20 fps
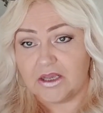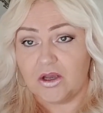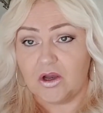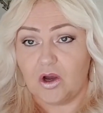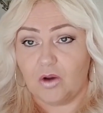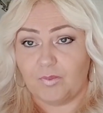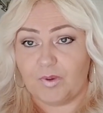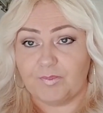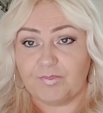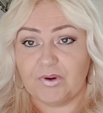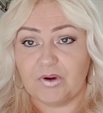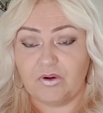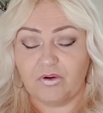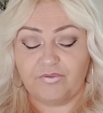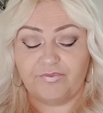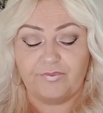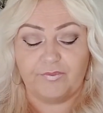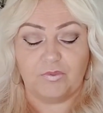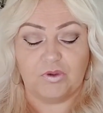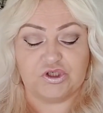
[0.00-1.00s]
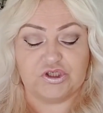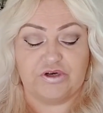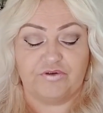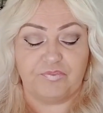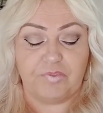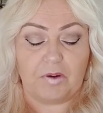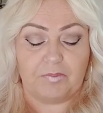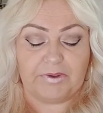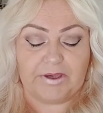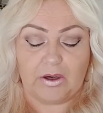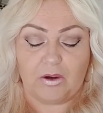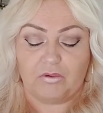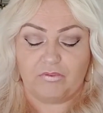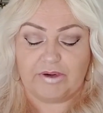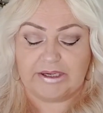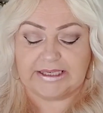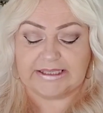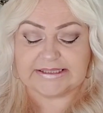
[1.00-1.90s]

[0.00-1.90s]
up above, which you've probably already